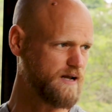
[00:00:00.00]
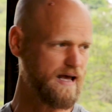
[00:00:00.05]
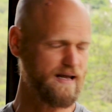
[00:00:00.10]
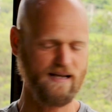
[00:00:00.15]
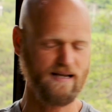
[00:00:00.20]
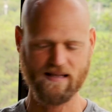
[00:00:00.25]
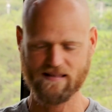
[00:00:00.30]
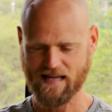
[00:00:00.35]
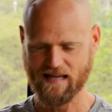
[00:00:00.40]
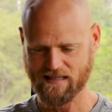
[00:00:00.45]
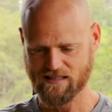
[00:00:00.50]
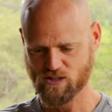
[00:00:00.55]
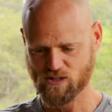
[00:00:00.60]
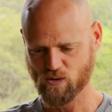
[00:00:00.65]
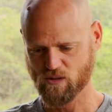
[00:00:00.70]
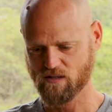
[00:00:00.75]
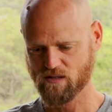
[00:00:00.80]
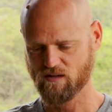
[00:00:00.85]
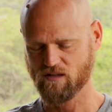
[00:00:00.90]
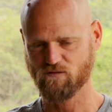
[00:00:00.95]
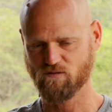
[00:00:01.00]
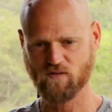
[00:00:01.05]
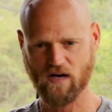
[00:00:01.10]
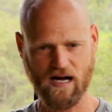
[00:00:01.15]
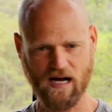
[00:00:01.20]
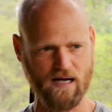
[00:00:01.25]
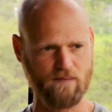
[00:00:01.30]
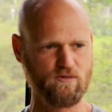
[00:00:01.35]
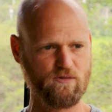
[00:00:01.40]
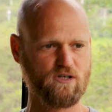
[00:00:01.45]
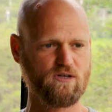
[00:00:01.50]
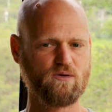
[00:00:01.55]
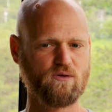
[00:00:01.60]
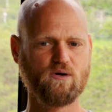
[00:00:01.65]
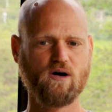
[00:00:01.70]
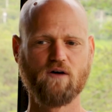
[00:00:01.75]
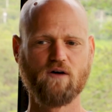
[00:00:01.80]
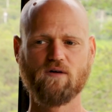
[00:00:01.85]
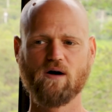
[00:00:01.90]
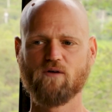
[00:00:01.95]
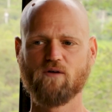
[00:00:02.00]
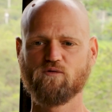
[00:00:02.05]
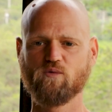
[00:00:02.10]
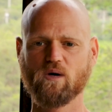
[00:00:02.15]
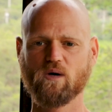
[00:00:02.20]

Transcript: And that's sort of the vibe of